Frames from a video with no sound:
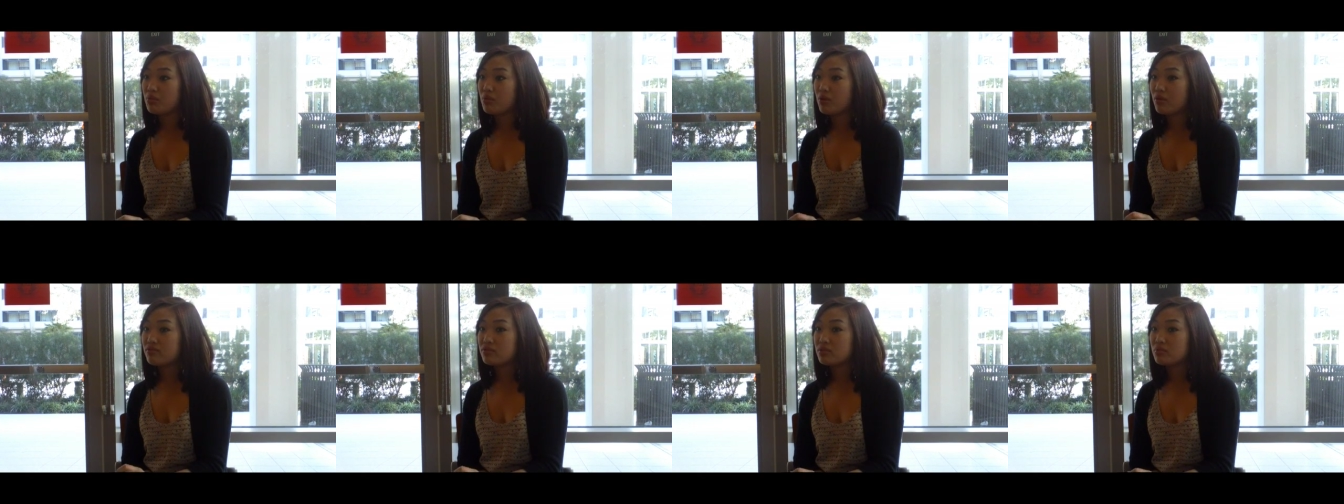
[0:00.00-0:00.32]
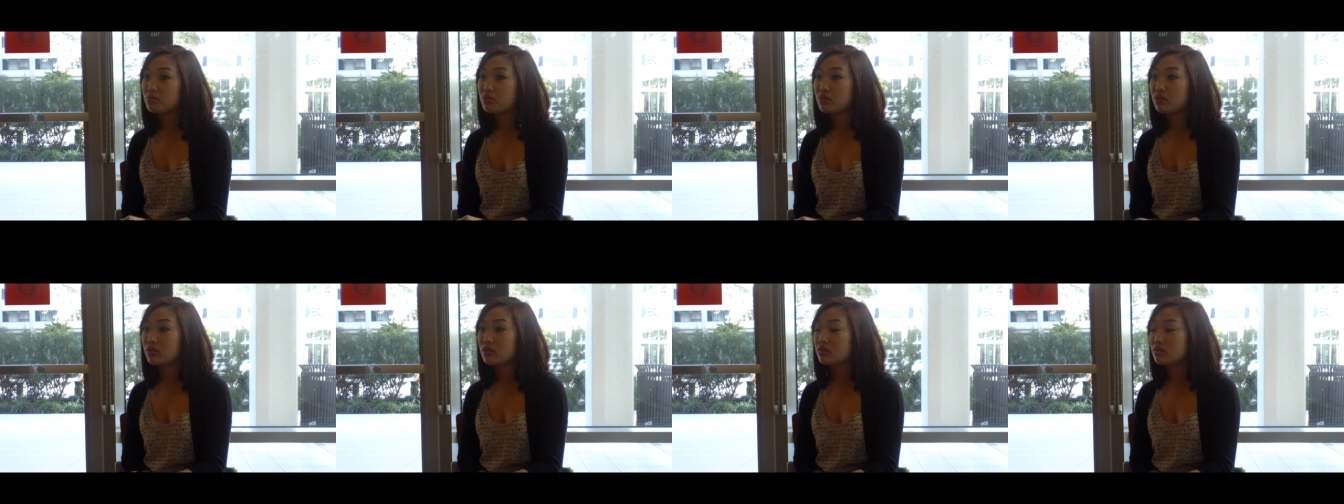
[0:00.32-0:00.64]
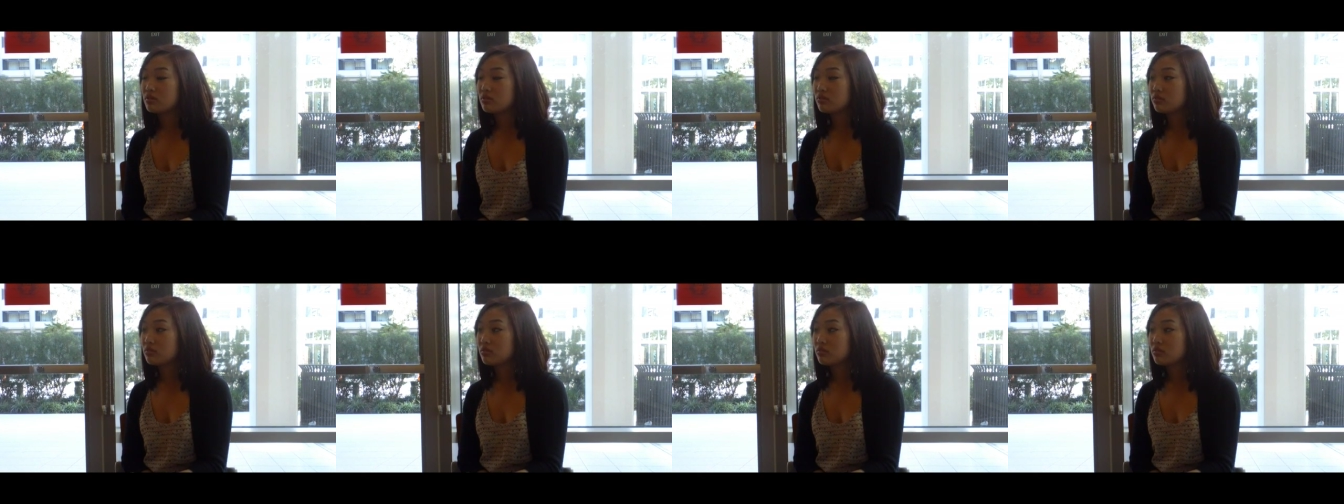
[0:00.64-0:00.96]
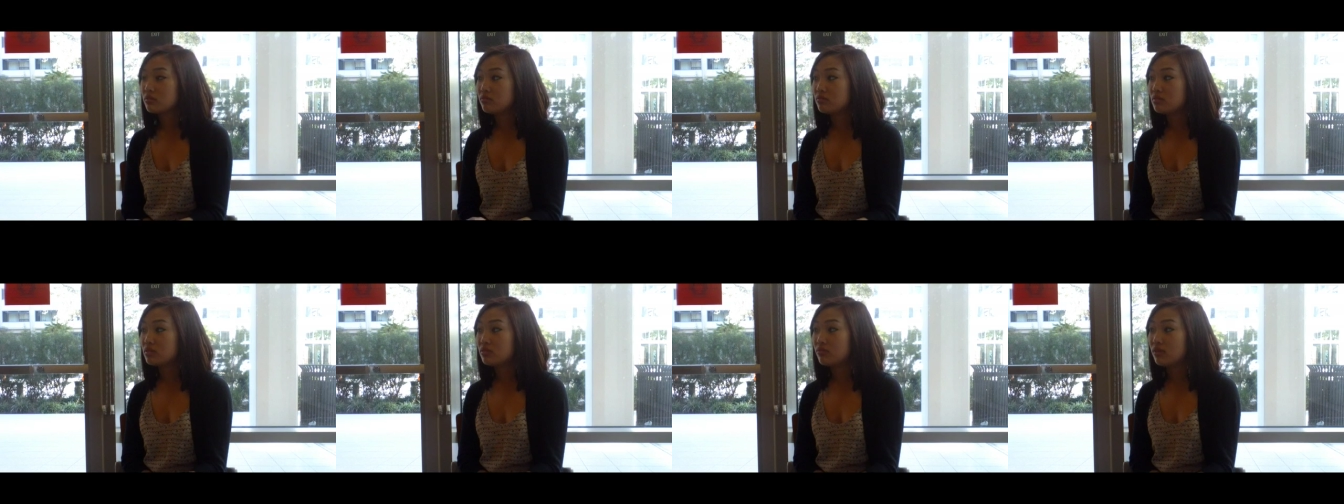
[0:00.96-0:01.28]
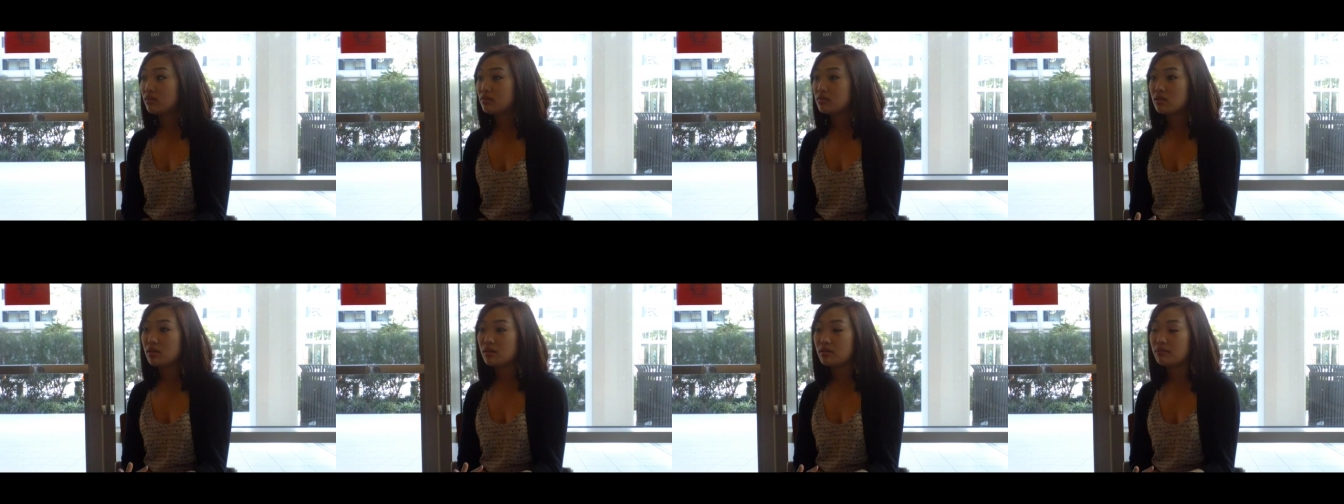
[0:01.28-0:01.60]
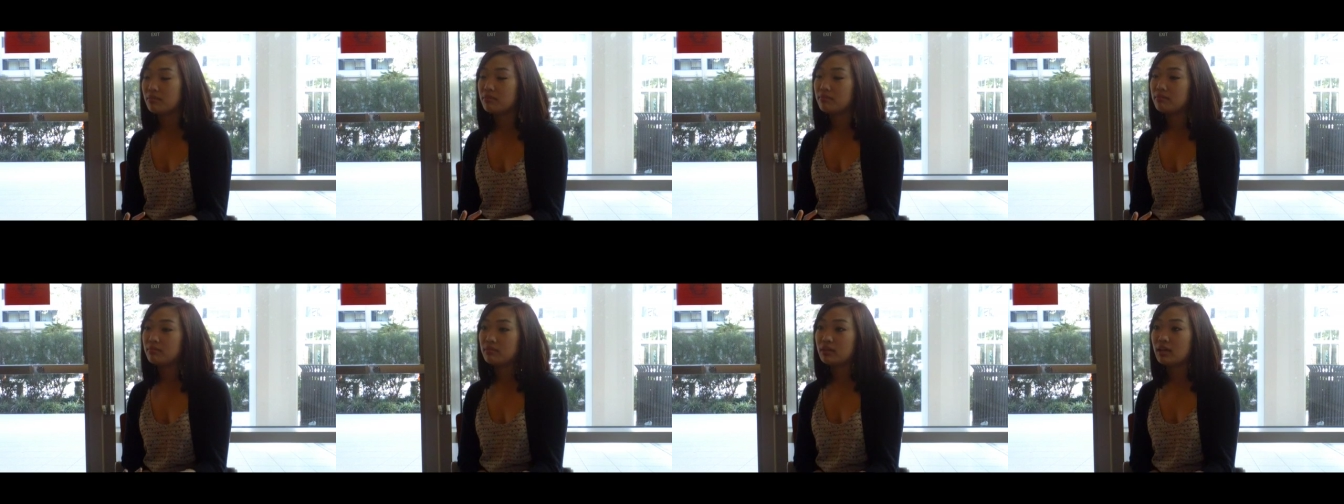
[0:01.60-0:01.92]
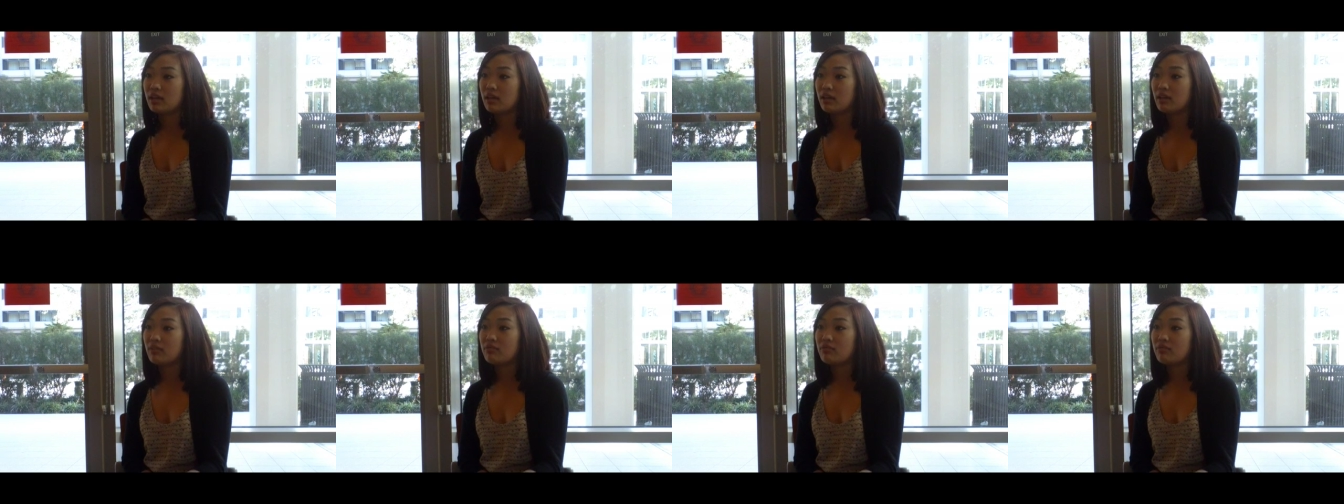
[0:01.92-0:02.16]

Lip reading: you off somewhere and get